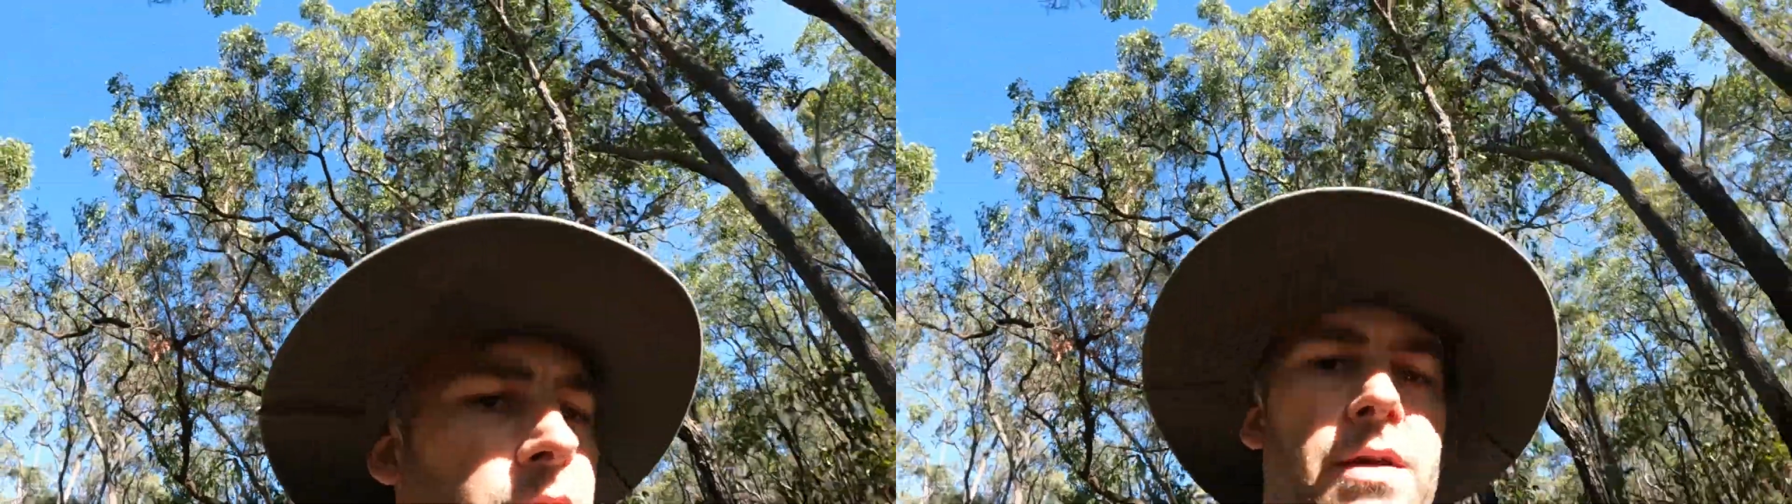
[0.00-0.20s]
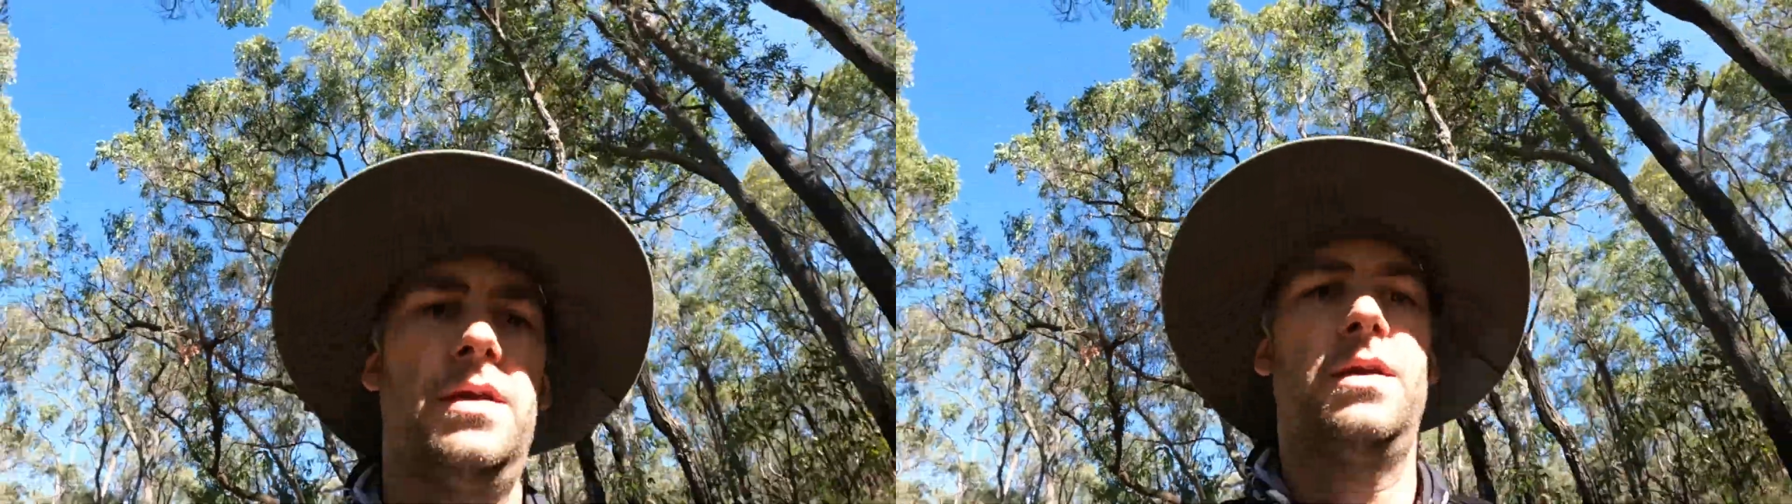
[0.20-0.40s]

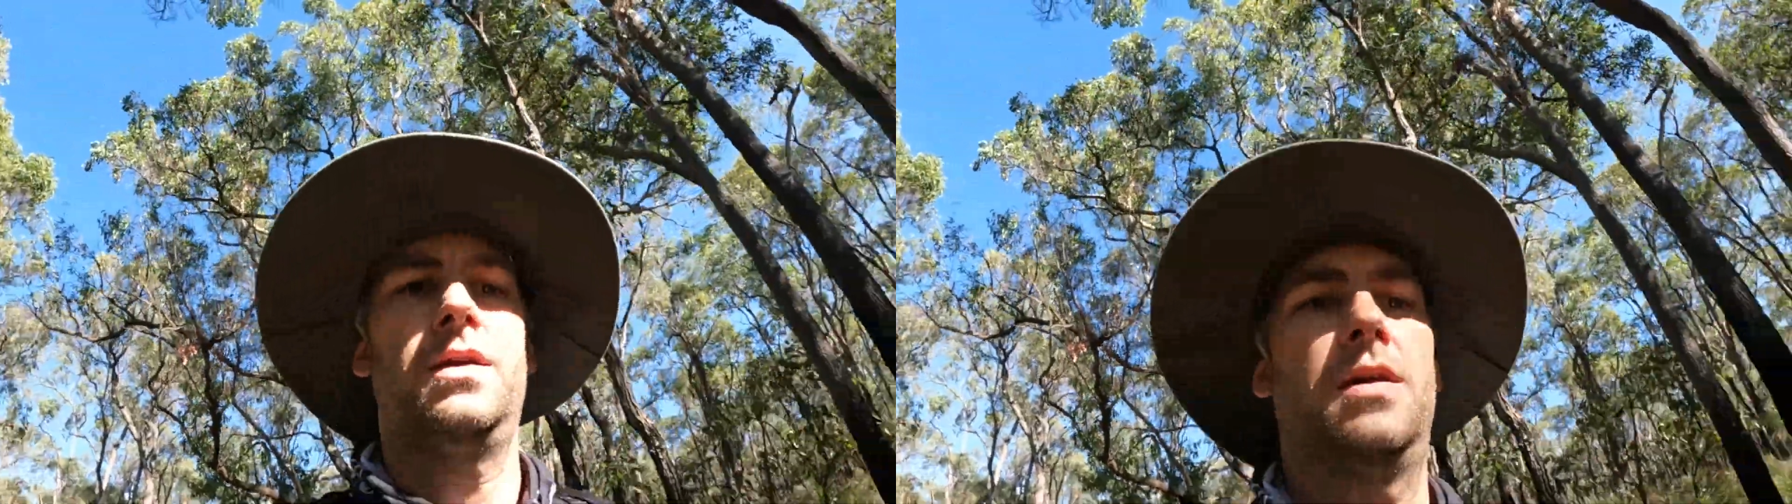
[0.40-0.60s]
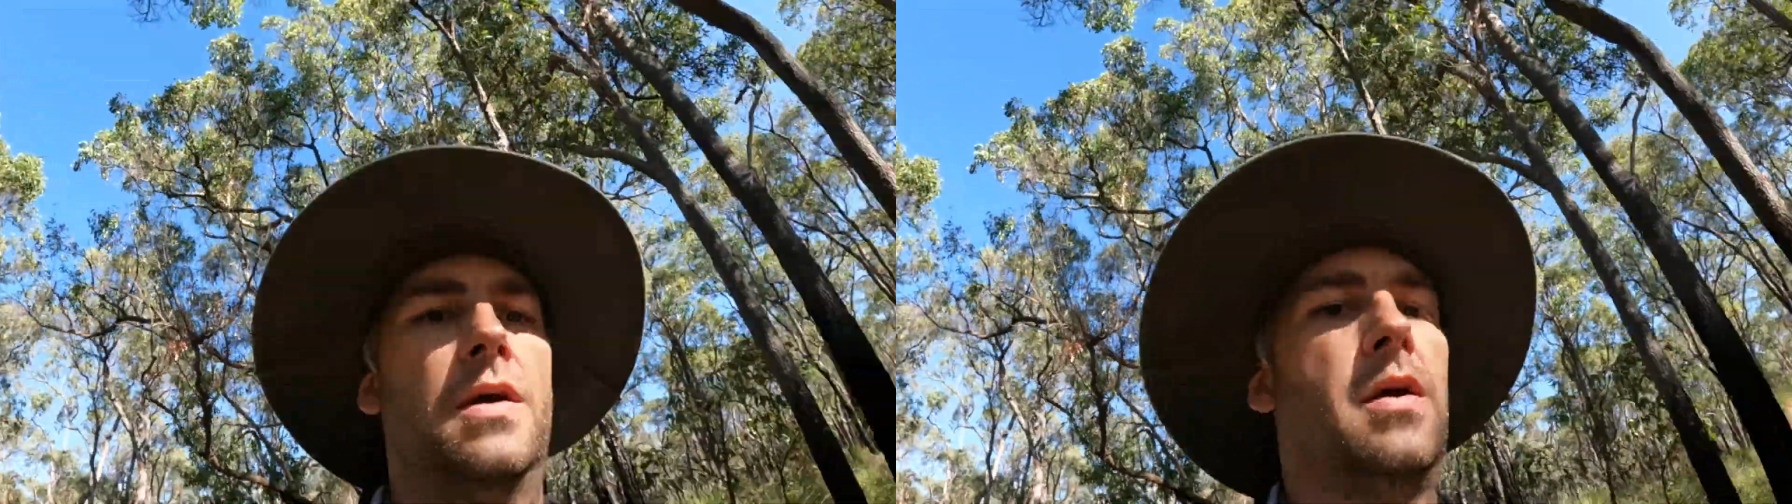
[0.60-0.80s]
yeah,
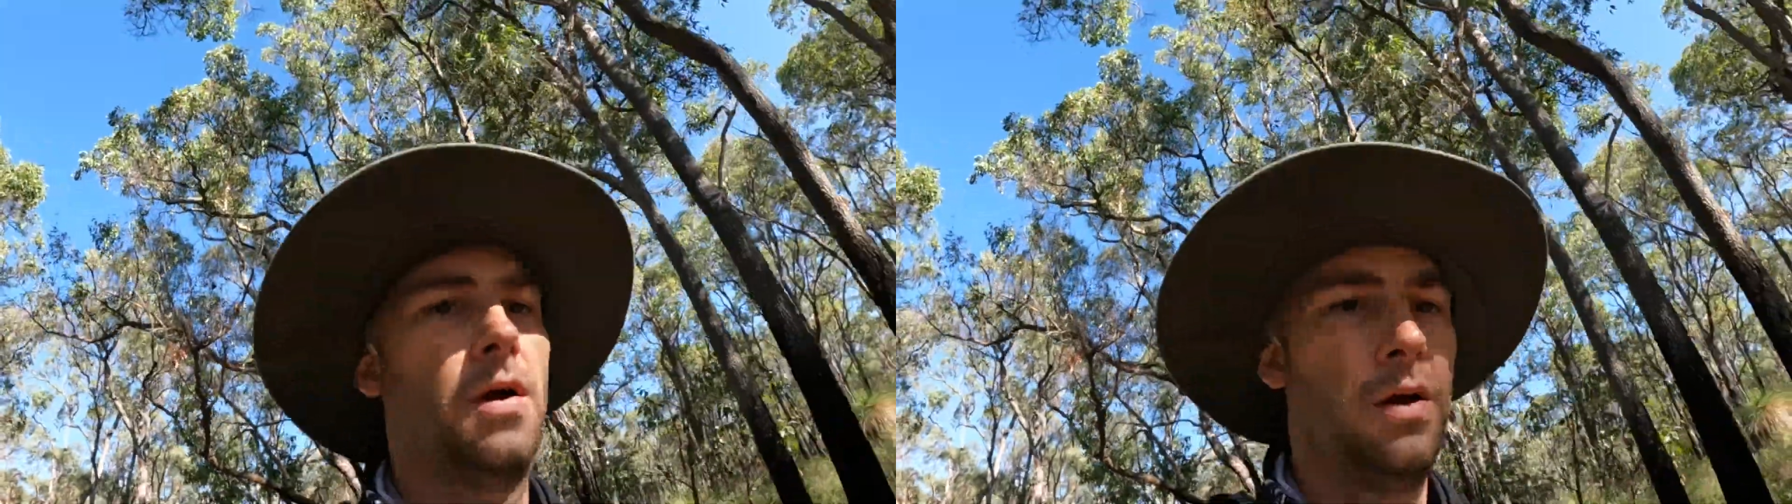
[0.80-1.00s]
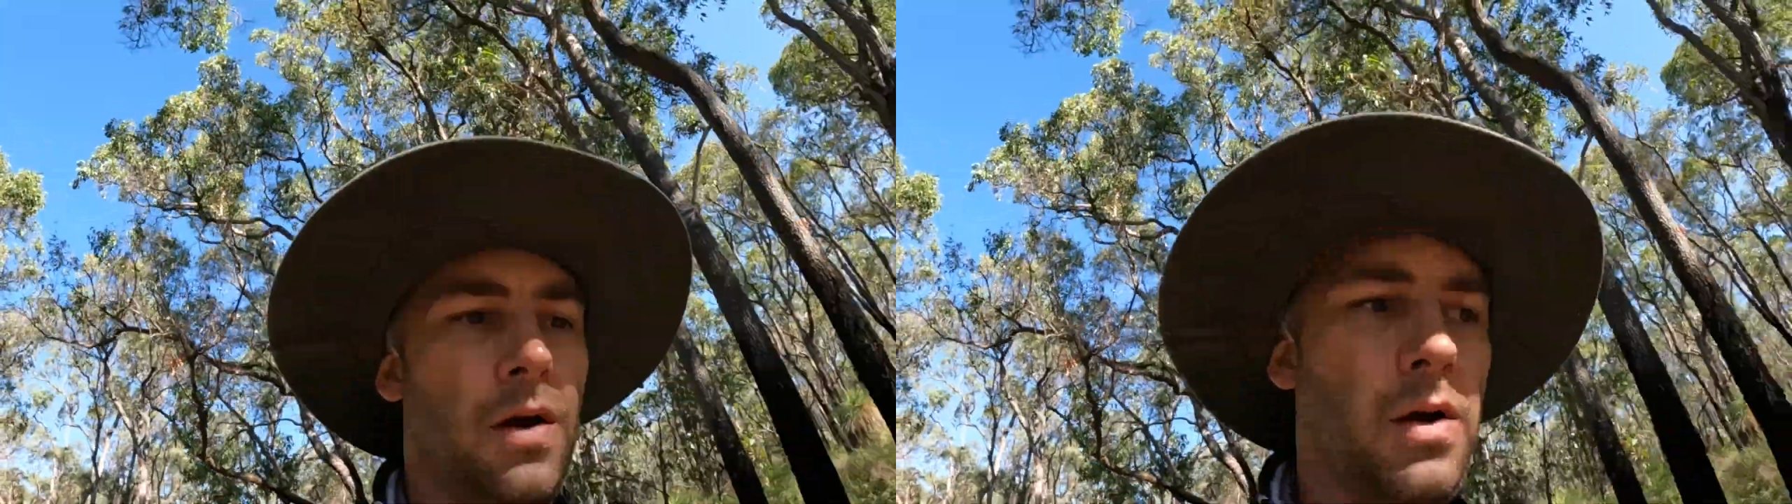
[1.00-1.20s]

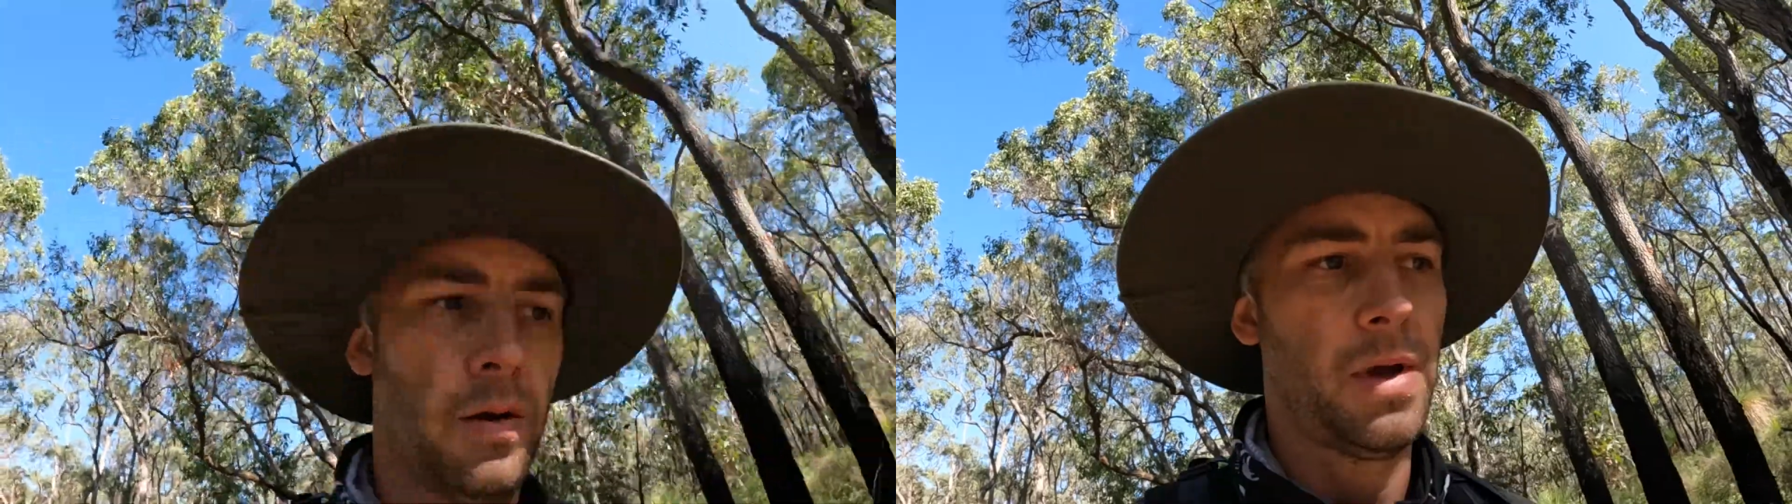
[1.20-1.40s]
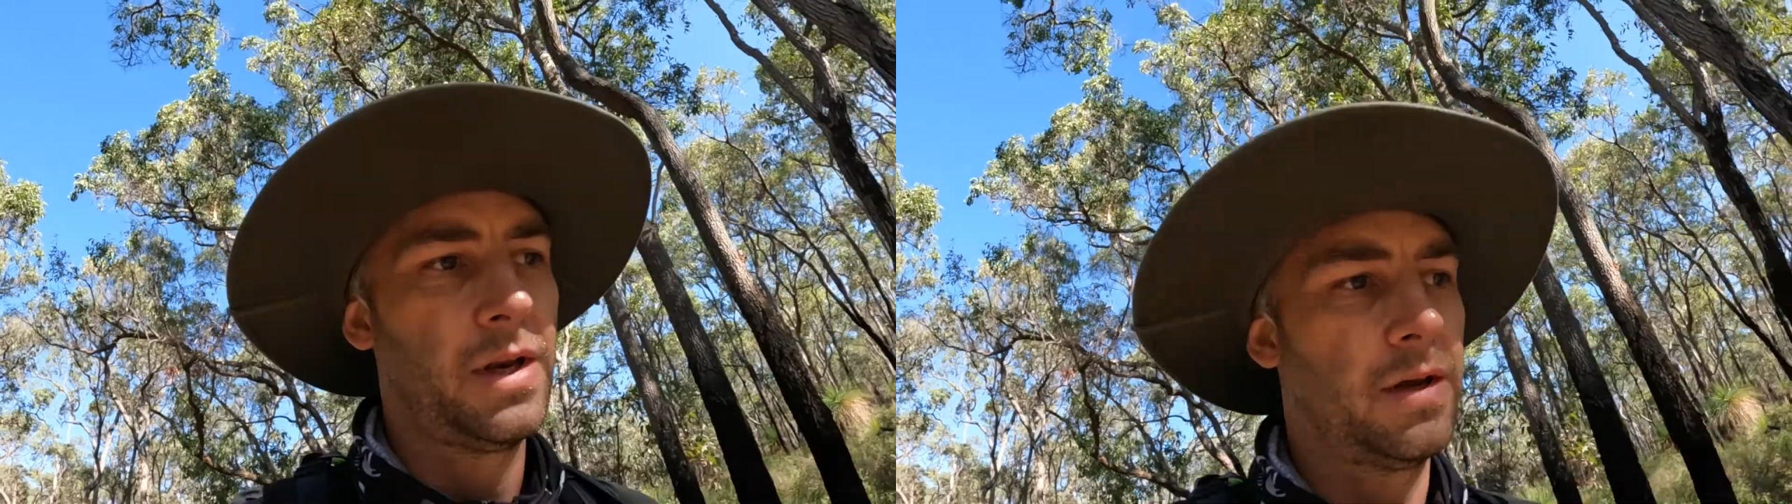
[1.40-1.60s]
made